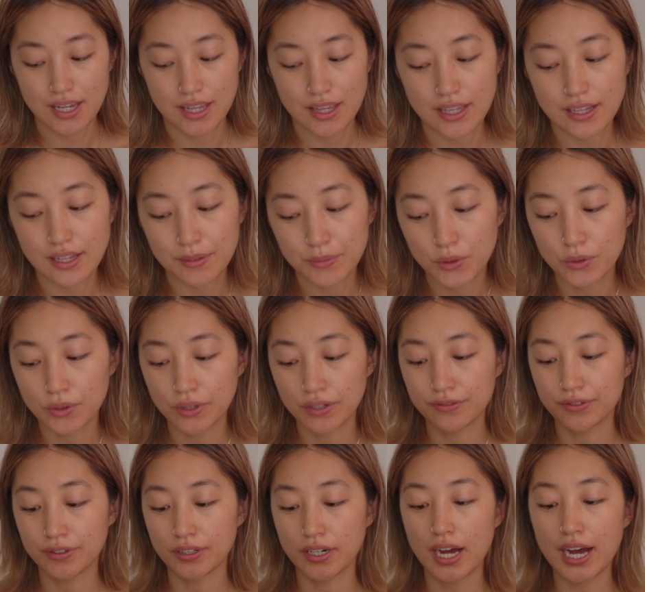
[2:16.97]
And then I'm
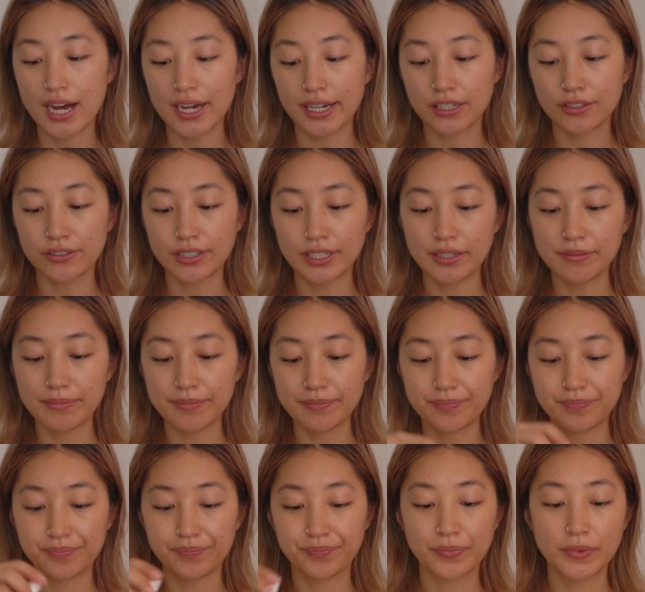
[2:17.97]
going for eye
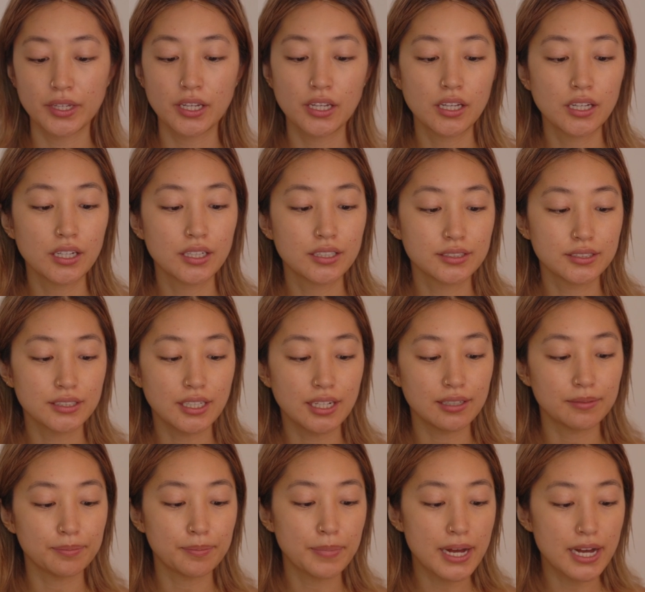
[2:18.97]
cream.
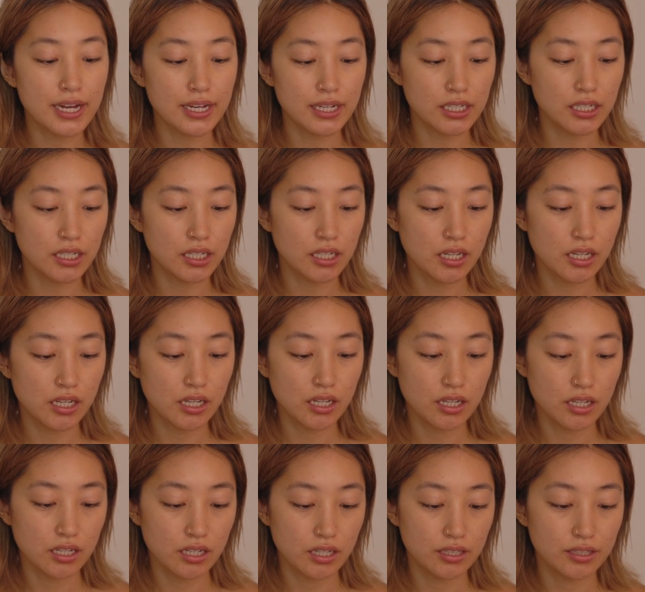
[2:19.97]
Dalpang,
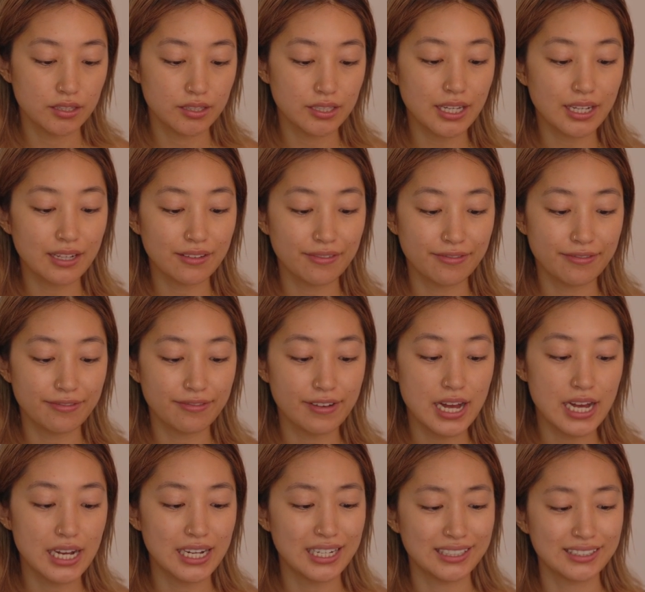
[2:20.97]

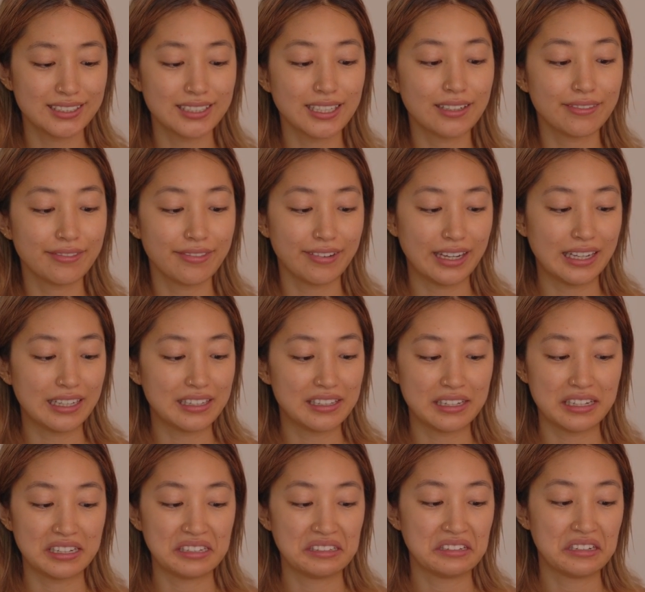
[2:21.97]
Dalfang, Dalfin
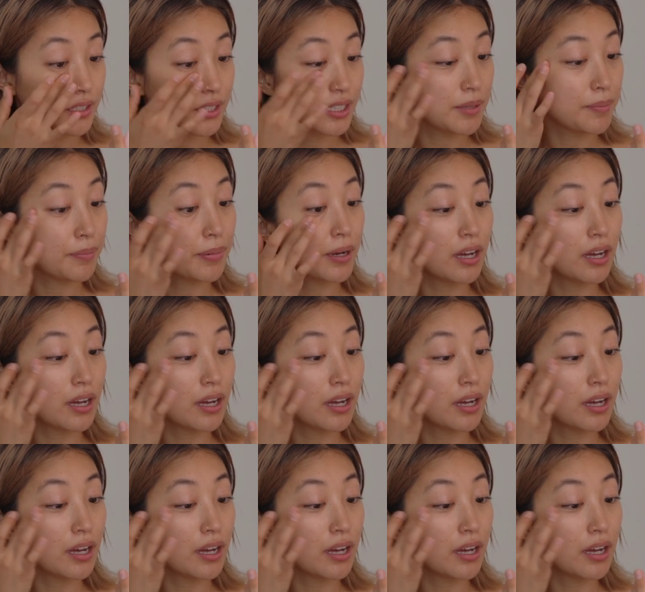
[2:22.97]
the